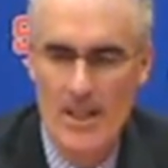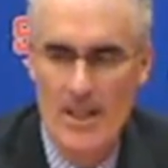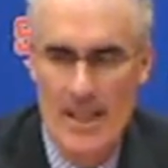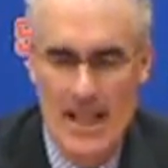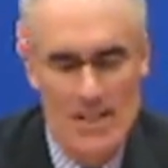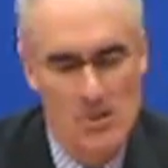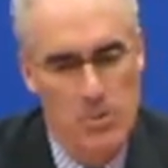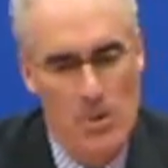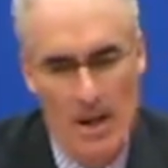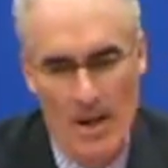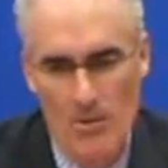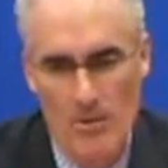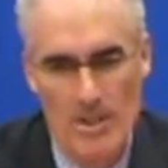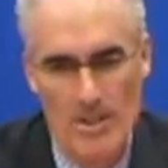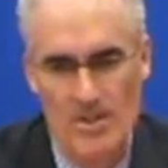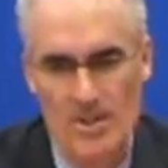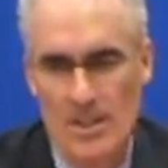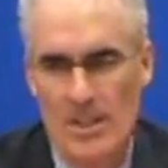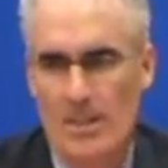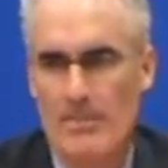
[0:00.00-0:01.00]
That's why we're
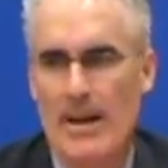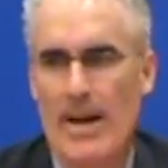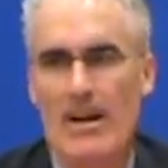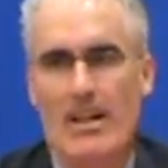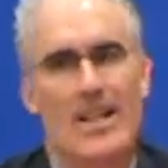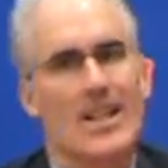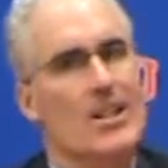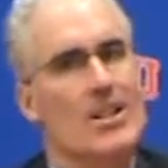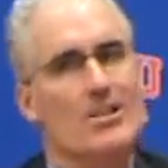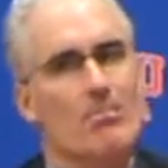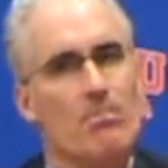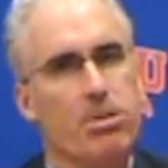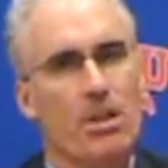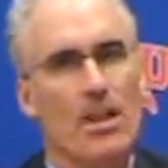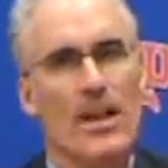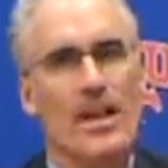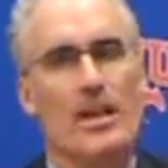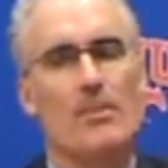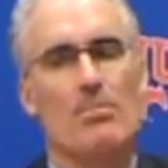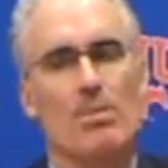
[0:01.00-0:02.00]
sitting him out. He could
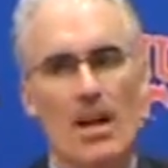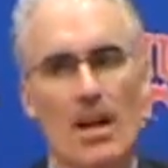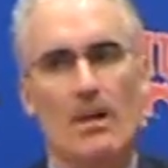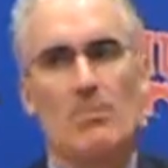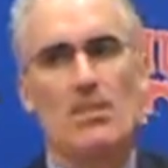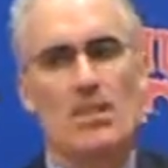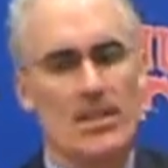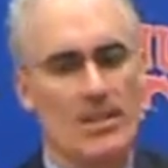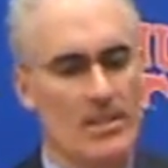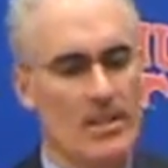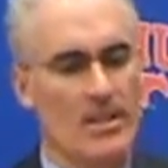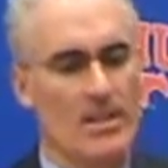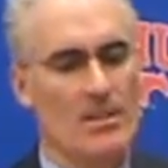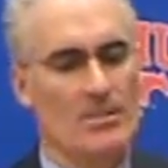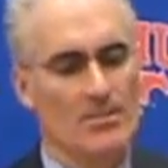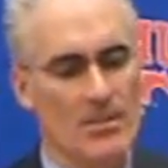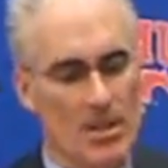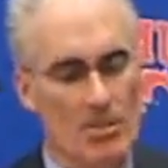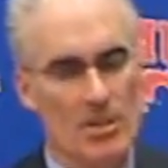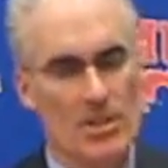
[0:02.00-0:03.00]
play probably,
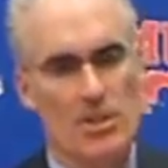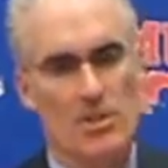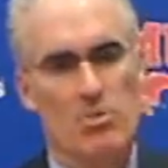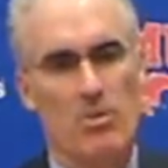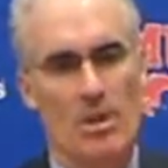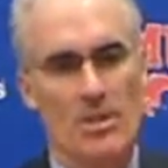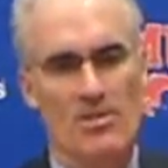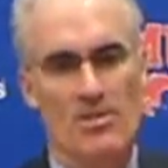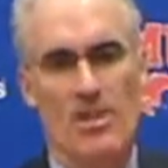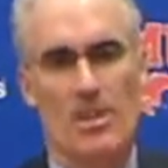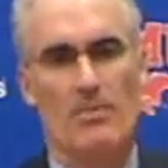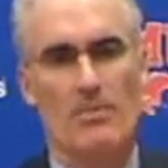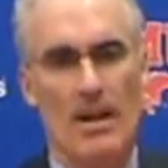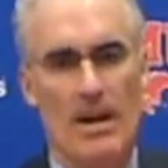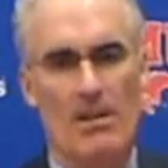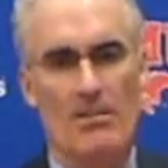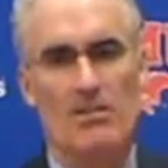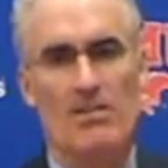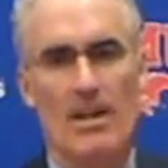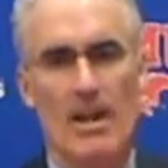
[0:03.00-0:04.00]
but we just want to sit him
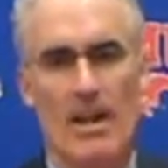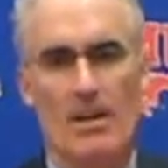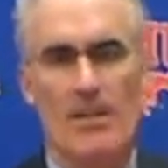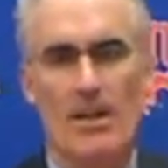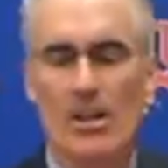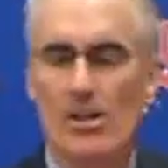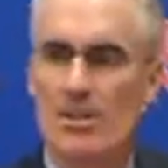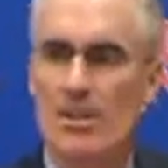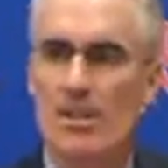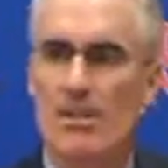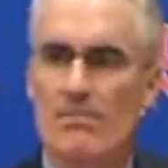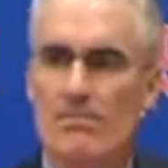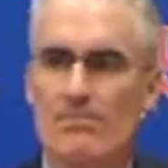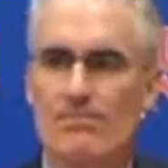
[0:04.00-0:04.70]
out and get him healthy.